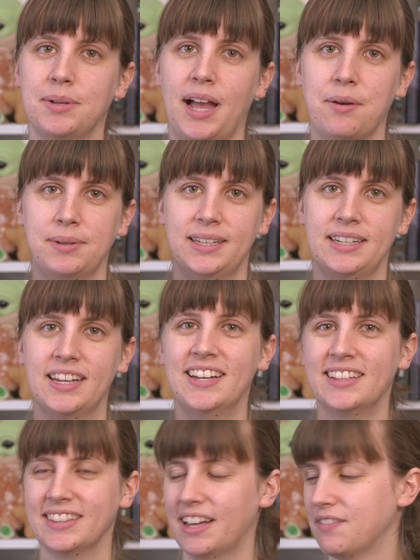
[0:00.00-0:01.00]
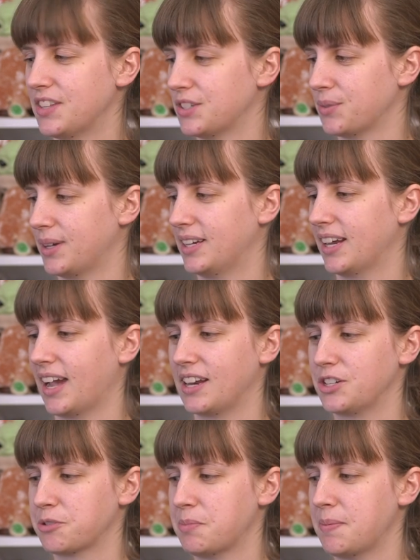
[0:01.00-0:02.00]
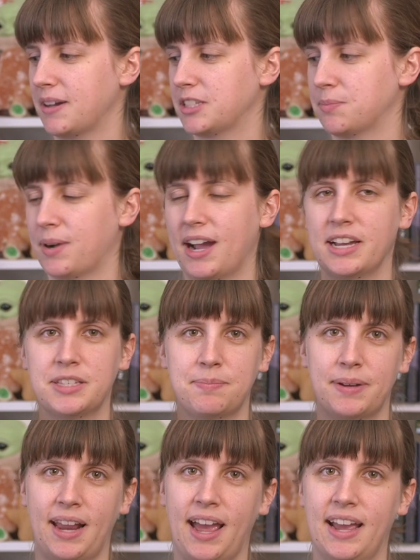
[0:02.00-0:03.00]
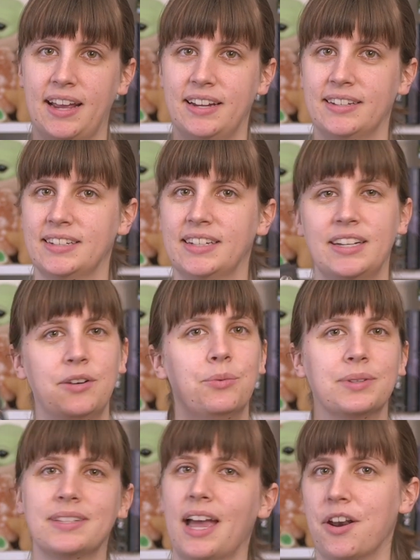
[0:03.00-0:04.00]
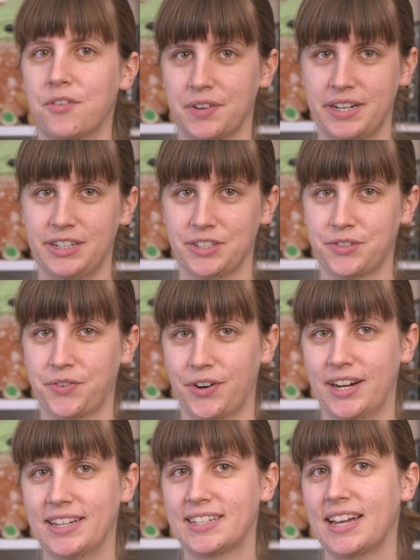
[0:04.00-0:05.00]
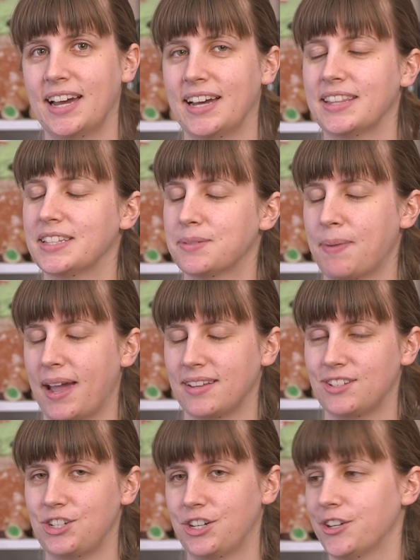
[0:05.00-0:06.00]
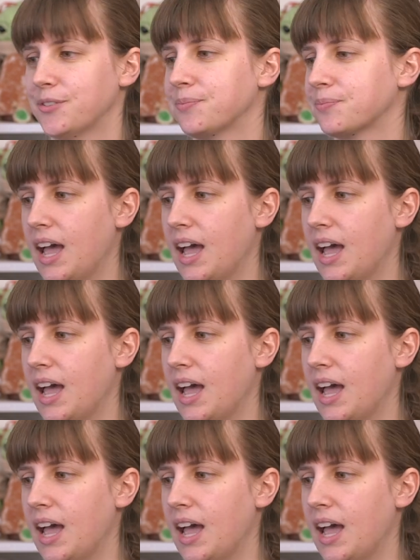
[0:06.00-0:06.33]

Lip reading: I really love this one. It kind of took me by surprise, but I was head over heels for it this past year.